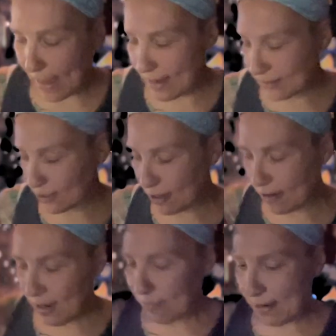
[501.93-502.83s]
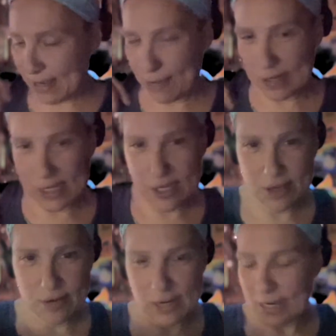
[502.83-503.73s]
And so what he would
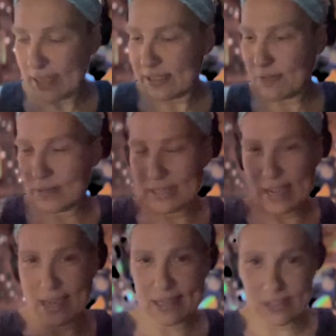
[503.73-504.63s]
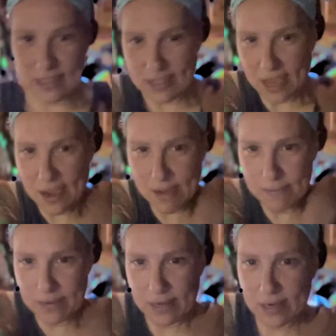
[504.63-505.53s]
do is he would take his
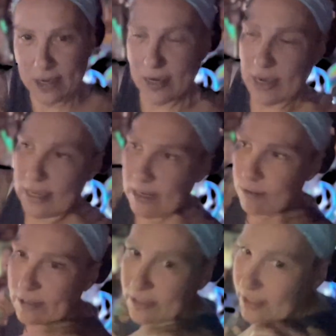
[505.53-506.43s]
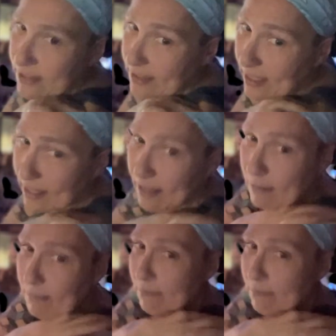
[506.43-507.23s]
thumb and he would stick it